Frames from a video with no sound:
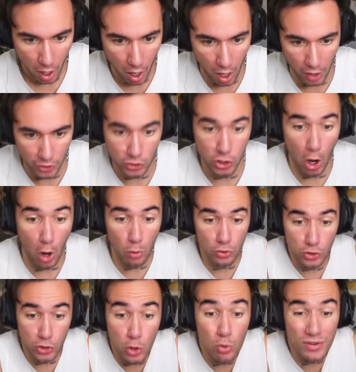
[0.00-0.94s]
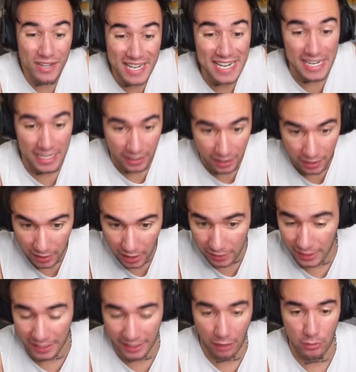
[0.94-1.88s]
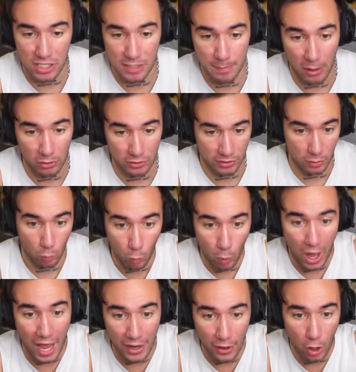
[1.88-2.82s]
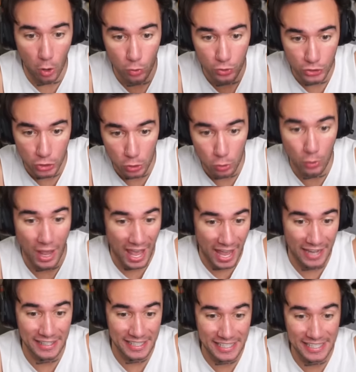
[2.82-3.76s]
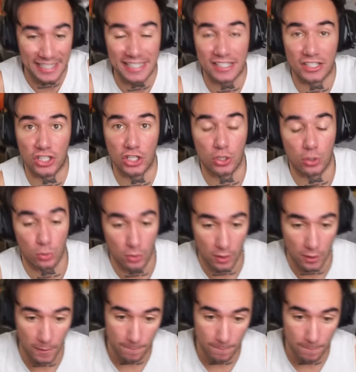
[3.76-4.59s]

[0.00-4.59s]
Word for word: Uh, yo, unique. I like how he spells it. Y o u n e e q.